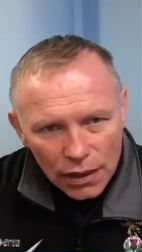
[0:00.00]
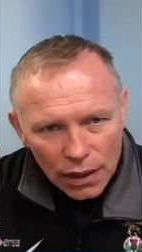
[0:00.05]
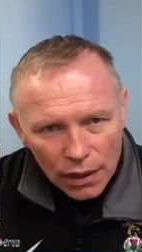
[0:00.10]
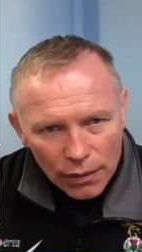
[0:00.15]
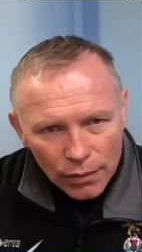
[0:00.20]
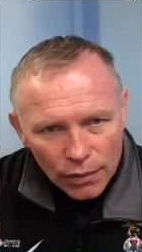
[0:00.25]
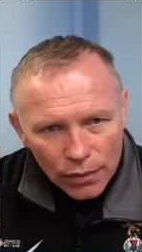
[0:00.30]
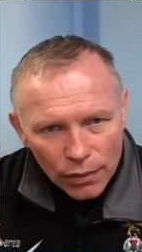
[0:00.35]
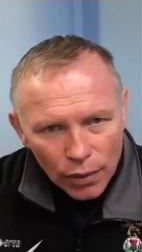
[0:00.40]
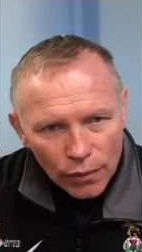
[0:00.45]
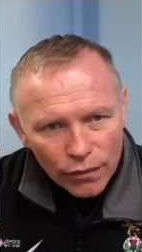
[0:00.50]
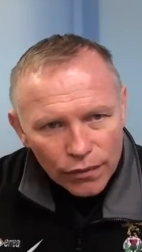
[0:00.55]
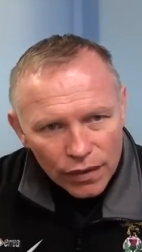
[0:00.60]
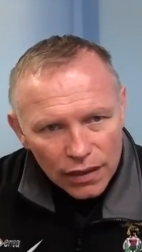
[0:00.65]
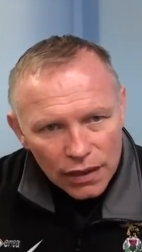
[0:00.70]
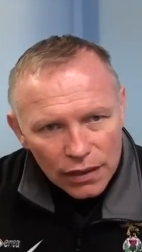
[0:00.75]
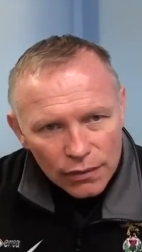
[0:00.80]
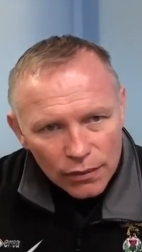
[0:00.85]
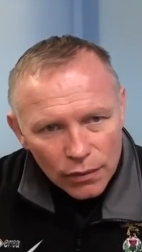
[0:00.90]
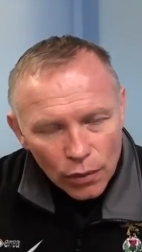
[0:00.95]
I'm
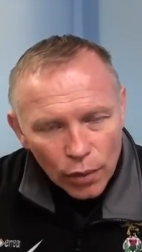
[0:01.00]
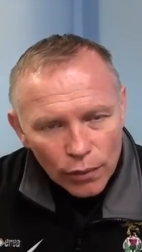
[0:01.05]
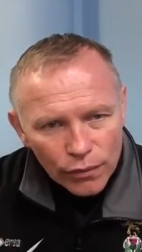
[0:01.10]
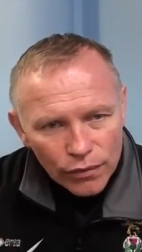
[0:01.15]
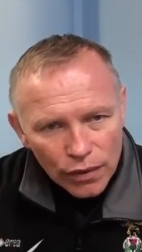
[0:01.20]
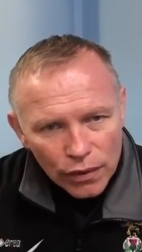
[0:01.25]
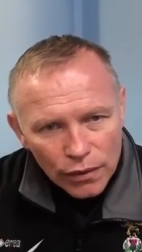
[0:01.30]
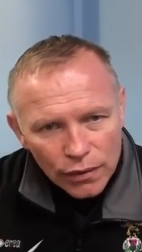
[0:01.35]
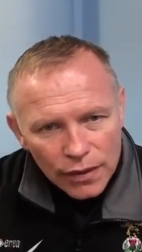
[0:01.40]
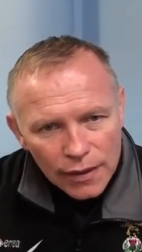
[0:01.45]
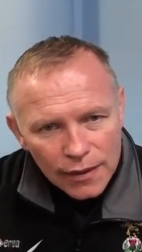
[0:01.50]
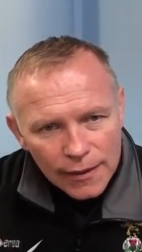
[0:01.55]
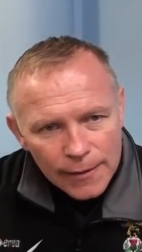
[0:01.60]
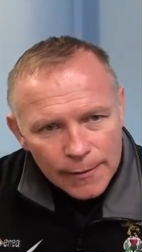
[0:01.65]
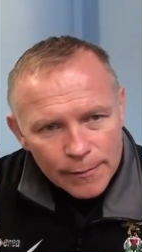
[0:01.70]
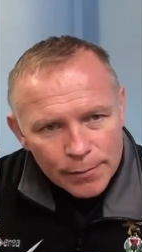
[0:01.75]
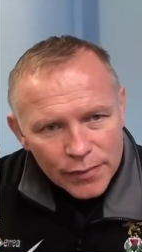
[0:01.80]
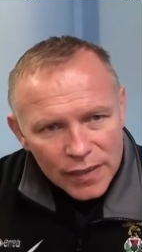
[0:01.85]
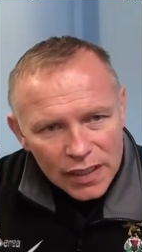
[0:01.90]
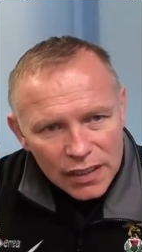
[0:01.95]
hopeful
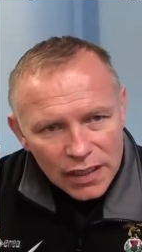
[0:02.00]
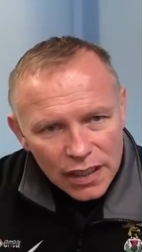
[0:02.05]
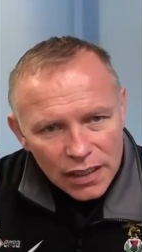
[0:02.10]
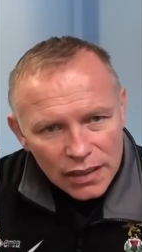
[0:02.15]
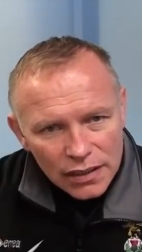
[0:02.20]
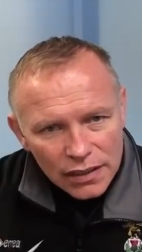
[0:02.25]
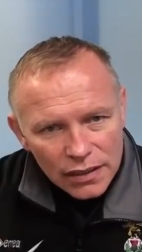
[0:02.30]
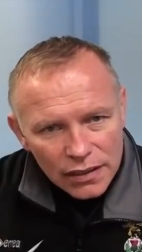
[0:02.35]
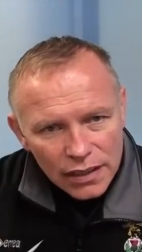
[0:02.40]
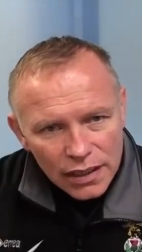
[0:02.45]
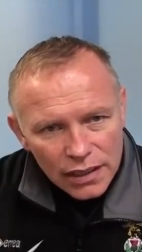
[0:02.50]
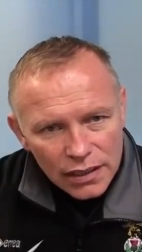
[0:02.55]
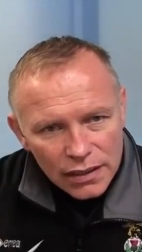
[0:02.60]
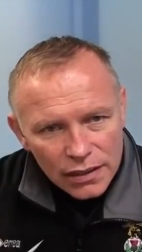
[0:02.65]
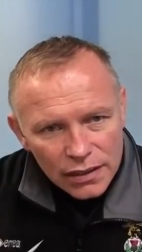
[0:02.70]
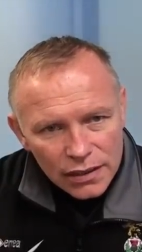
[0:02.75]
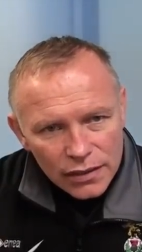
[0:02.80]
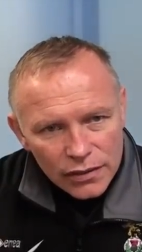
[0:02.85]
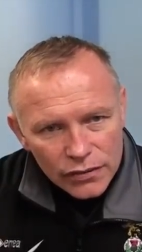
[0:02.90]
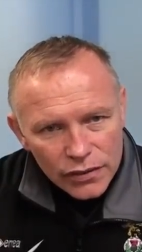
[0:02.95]
that
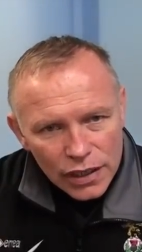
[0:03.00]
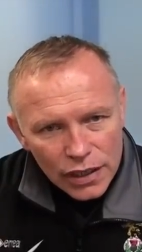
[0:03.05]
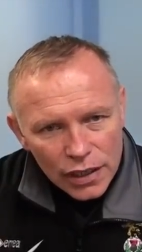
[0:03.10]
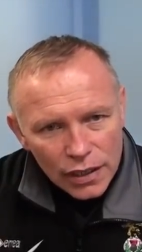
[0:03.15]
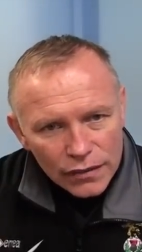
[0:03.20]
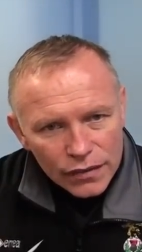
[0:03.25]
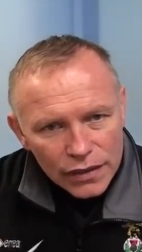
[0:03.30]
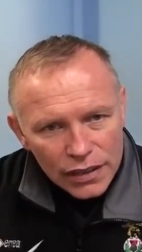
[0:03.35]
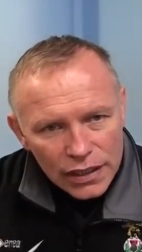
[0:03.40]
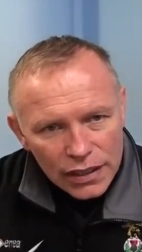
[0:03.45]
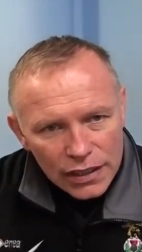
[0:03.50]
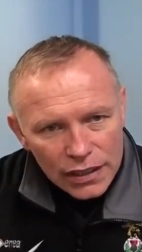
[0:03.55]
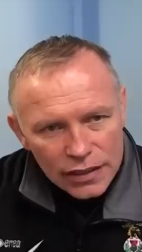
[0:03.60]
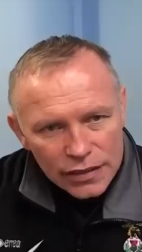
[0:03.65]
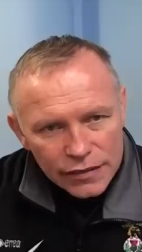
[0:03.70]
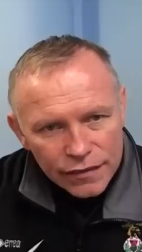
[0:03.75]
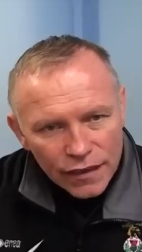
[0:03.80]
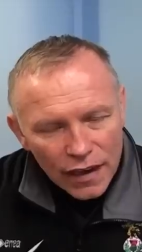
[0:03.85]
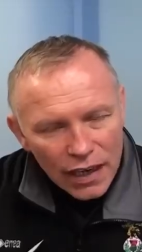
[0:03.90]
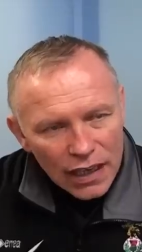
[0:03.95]
their recovery
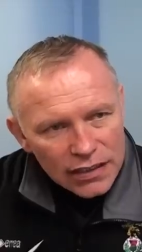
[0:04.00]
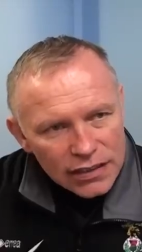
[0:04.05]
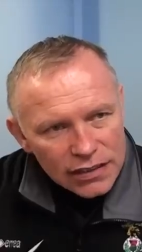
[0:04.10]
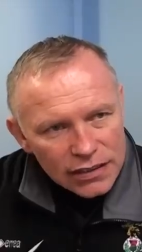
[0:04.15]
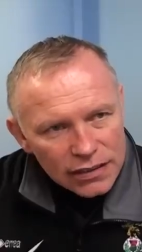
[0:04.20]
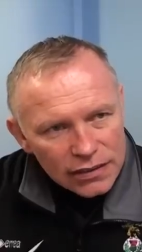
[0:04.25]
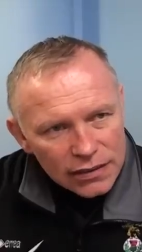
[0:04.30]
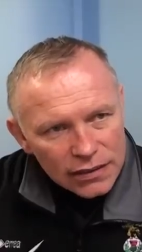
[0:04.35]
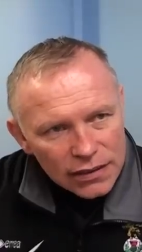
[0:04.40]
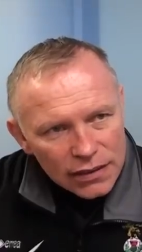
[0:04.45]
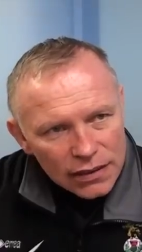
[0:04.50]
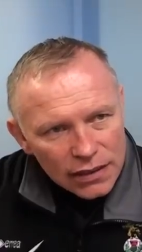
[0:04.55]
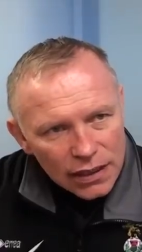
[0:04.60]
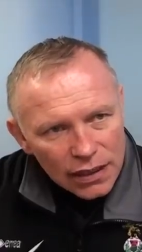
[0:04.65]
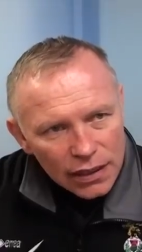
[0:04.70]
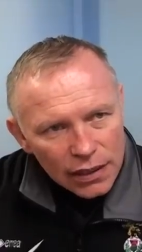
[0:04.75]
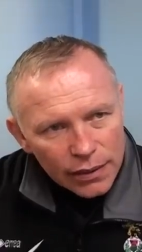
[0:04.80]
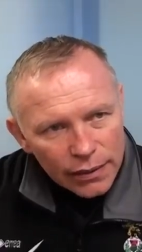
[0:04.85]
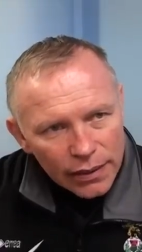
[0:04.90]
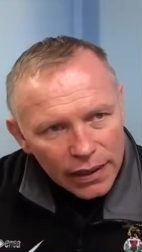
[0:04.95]
is fast
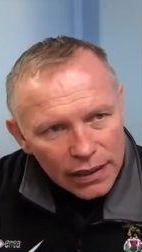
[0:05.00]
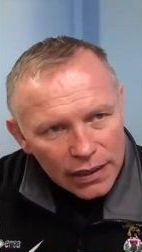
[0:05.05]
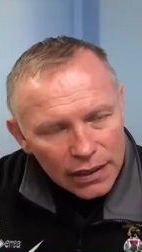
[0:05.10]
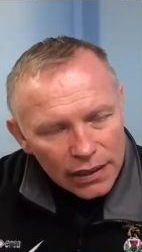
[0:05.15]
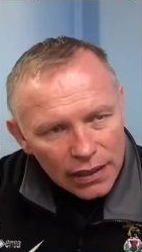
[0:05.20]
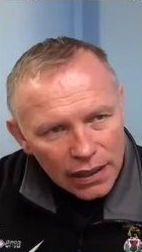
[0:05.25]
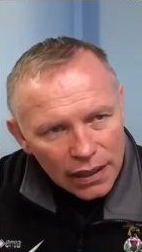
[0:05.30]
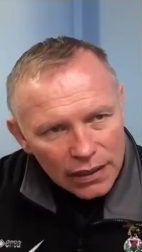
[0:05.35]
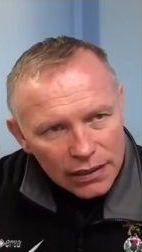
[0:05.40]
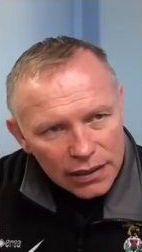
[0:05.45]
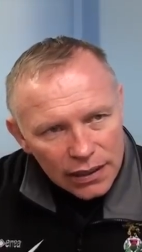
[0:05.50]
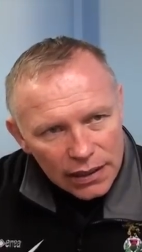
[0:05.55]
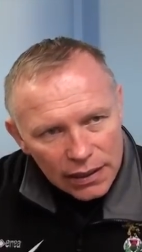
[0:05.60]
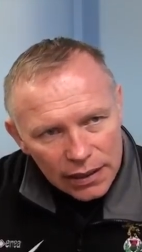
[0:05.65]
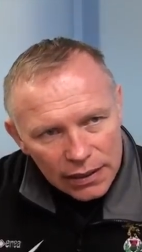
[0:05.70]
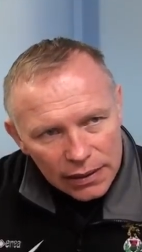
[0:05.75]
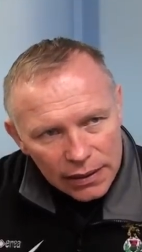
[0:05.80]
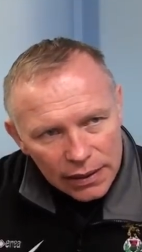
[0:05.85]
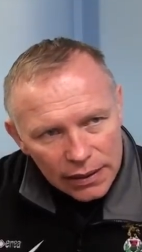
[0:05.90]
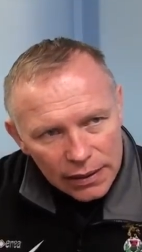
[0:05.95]
and quick, and they
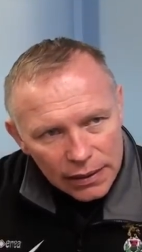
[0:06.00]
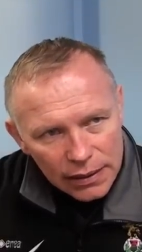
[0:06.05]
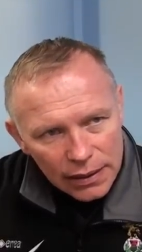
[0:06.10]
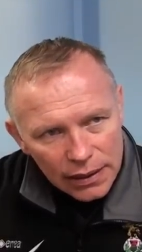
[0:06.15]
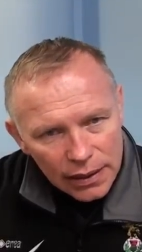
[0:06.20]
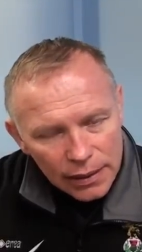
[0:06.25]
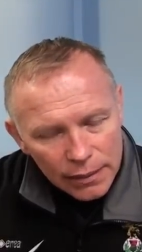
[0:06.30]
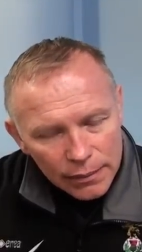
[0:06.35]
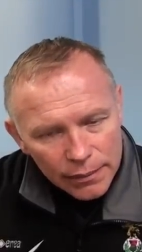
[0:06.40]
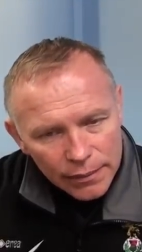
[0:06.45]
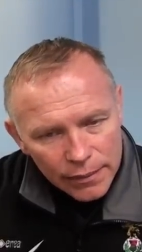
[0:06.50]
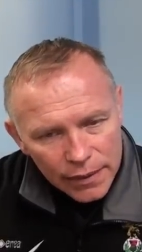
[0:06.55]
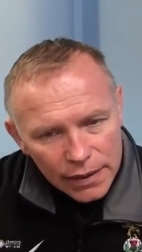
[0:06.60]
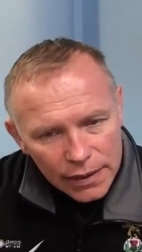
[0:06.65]
can get,